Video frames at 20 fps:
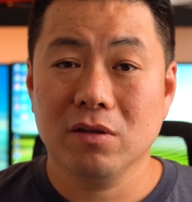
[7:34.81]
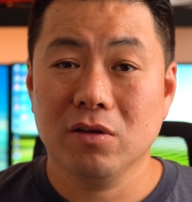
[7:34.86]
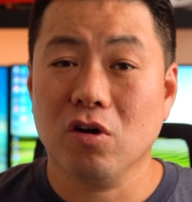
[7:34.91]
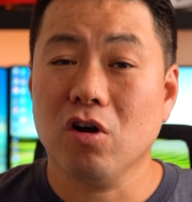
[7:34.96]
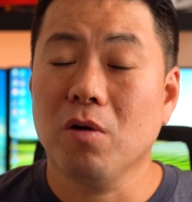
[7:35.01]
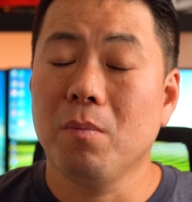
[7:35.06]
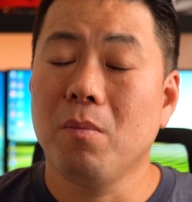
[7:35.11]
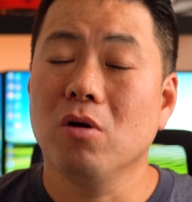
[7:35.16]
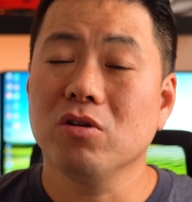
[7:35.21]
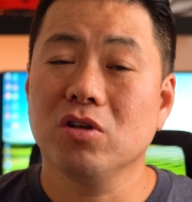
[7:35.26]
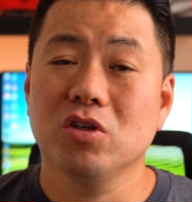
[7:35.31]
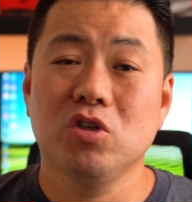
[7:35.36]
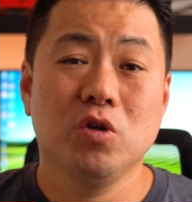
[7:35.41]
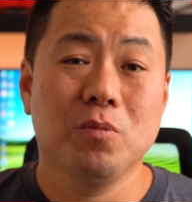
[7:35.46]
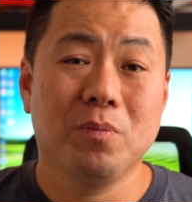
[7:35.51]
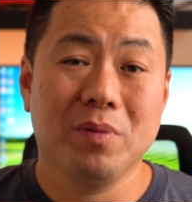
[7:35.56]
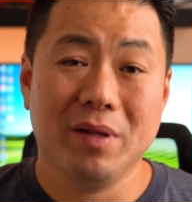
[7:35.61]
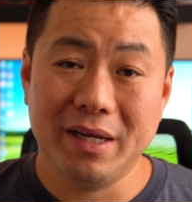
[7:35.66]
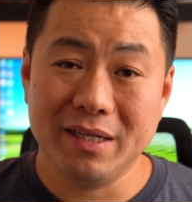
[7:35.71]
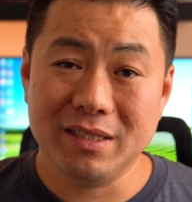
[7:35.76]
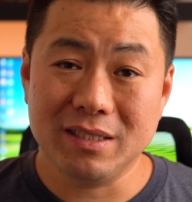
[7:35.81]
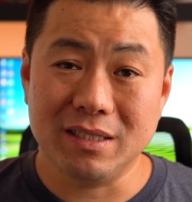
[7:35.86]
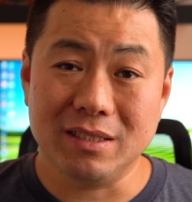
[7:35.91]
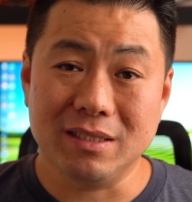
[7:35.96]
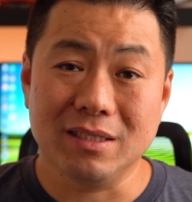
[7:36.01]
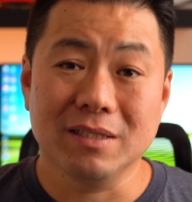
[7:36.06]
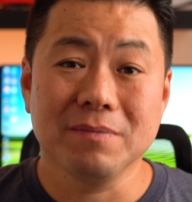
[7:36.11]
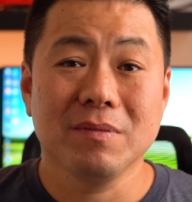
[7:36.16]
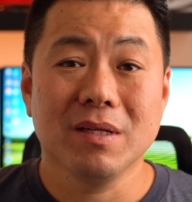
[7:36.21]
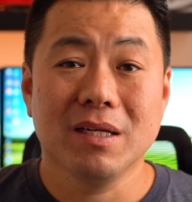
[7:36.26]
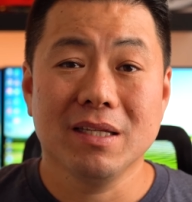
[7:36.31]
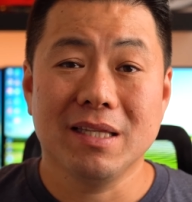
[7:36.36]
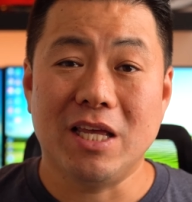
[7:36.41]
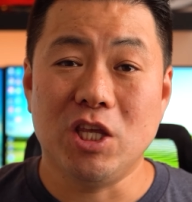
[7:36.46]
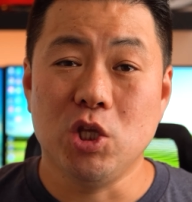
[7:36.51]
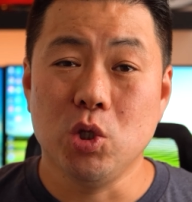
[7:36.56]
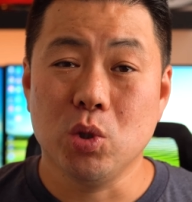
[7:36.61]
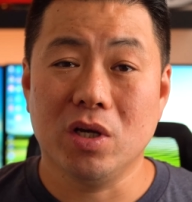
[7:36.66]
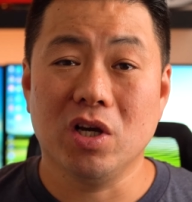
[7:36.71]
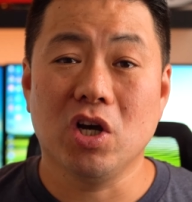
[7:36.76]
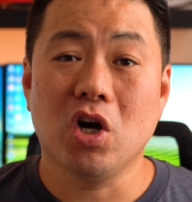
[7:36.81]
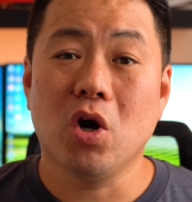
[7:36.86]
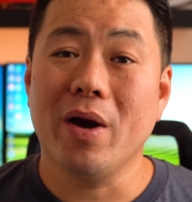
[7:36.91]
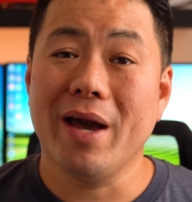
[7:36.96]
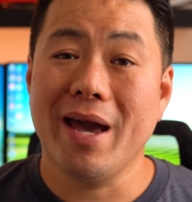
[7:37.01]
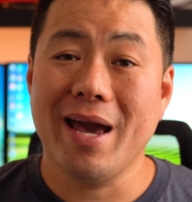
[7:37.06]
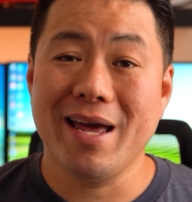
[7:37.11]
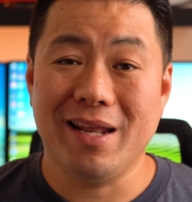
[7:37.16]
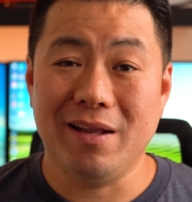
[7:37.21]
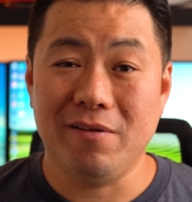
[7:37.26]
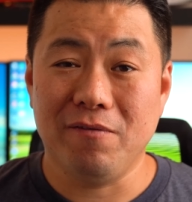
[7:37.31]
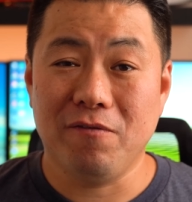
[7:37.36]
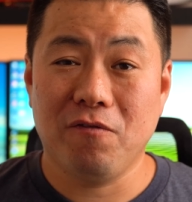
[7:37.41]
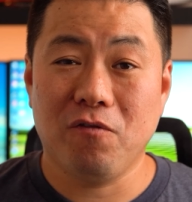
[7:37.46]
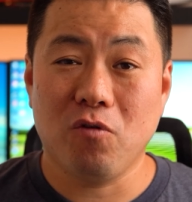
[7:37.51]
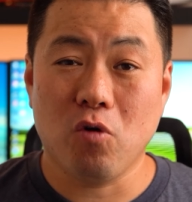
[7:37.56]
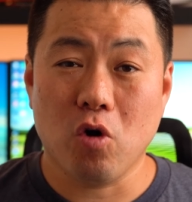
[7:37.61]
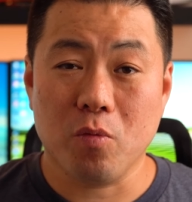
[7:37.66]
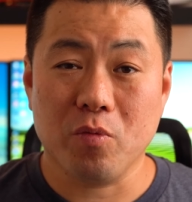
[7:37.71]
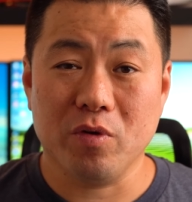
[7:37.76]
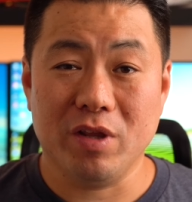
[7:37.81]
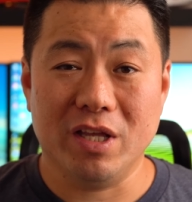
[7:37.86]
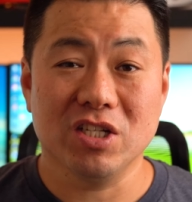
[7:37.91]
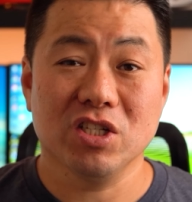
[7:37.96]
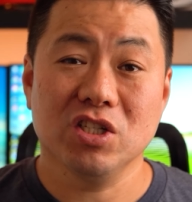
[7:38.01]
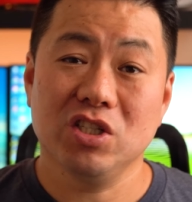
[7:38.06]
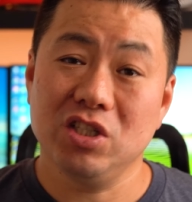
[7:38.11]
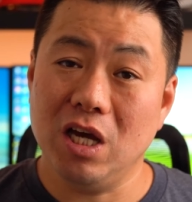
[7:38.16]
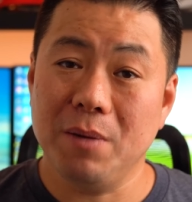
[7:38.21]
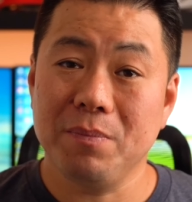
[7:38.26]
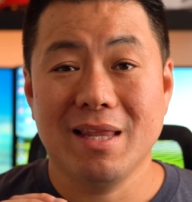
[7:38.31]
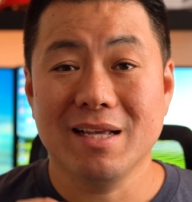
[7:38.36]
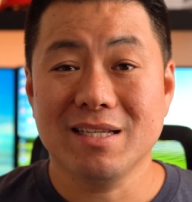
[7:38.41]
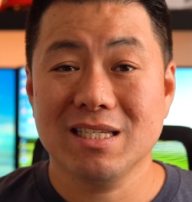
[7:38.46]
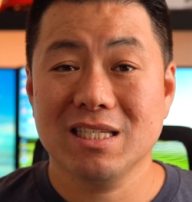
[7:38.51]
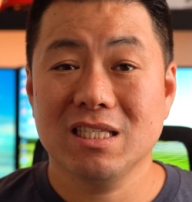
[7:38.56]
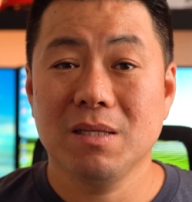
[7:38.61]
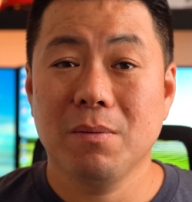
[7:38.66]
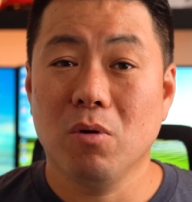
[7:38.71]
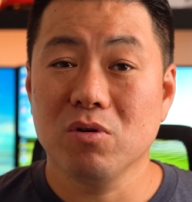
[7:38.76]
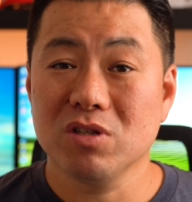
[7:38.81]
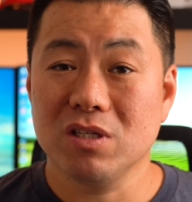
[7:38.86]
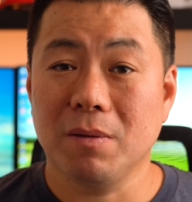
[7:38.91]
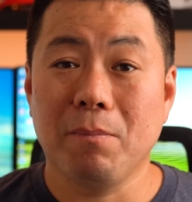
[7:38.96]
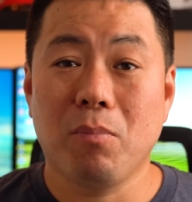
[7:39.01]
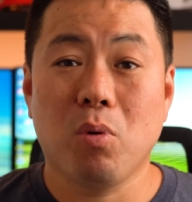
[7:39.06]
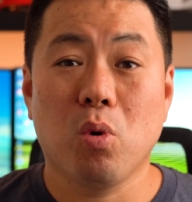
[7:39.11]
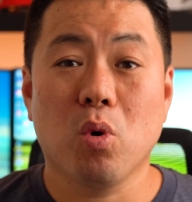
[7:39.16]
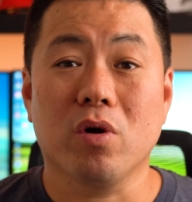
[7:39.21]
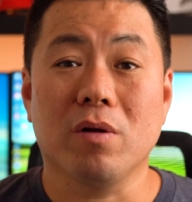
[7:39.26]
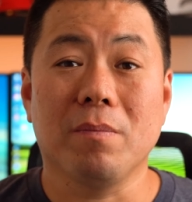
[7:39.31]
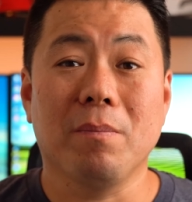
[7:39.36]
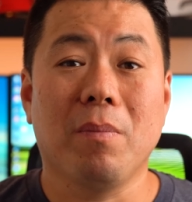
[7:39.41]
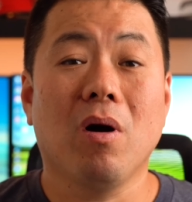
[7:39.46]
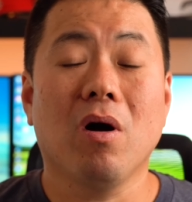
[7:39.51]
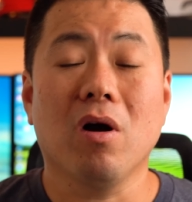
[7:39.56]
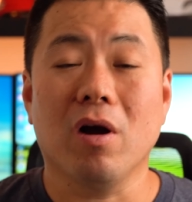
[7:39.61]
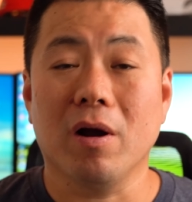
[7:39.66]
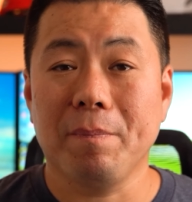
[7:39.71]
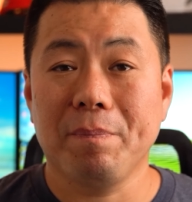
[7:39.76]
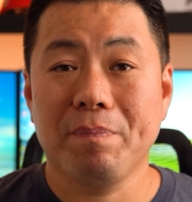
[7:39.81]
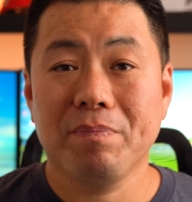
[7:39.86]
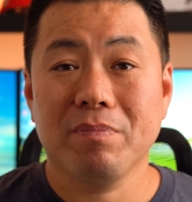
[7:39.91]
There are a multitude of places that you can go ahead and form relationship. This is the most important part.